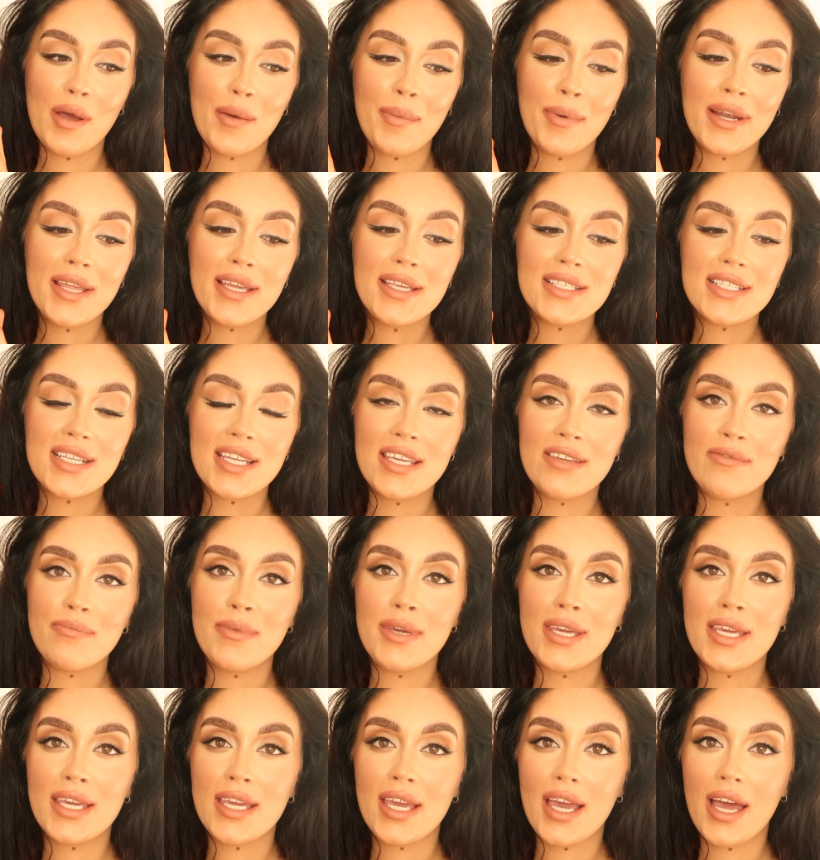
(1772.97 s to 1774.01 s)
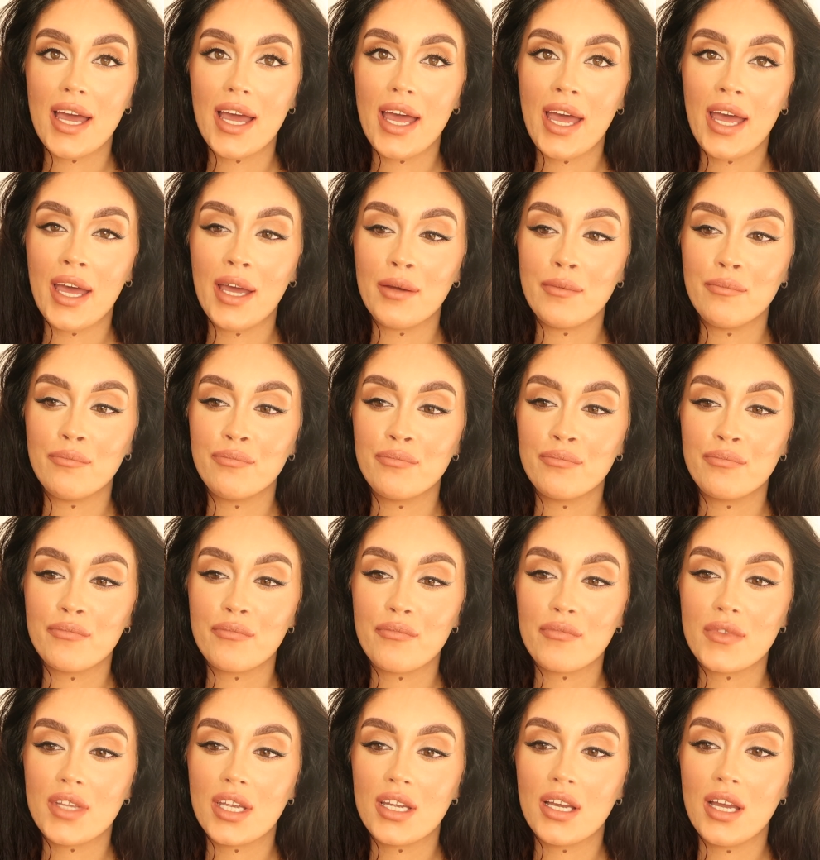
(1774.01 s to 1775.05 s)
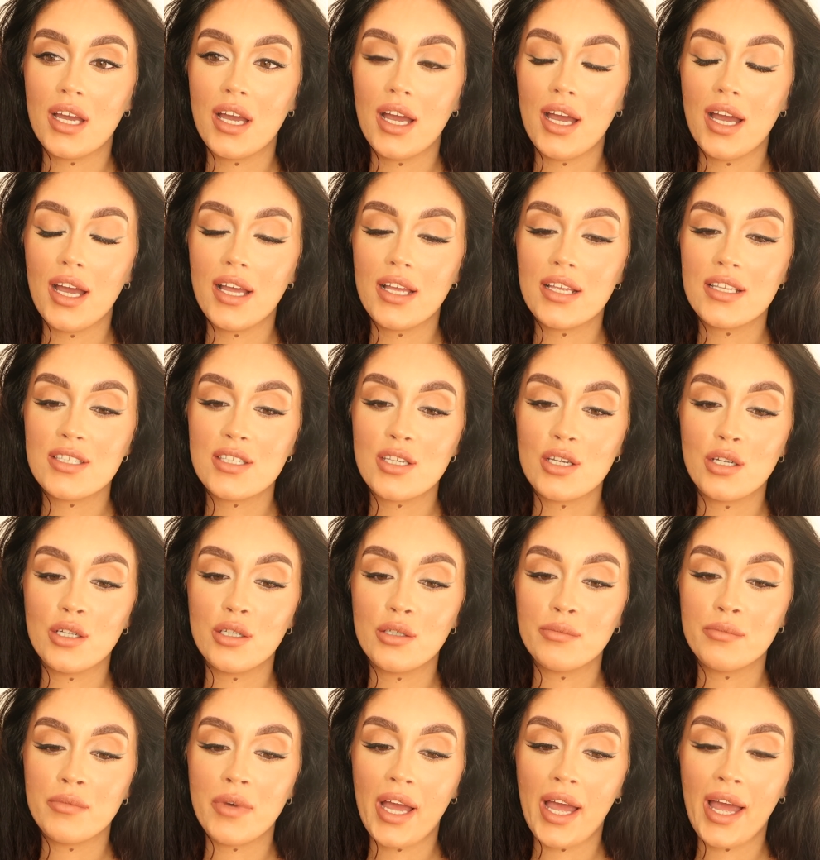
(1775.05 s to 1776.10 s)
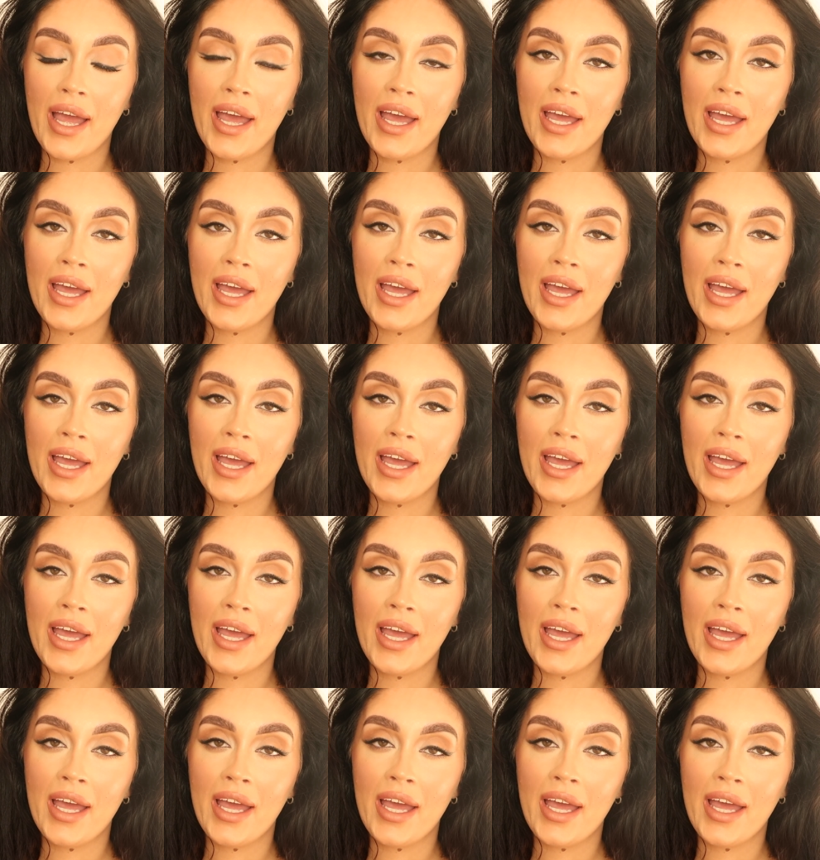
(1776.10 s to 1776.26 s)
Please leave me some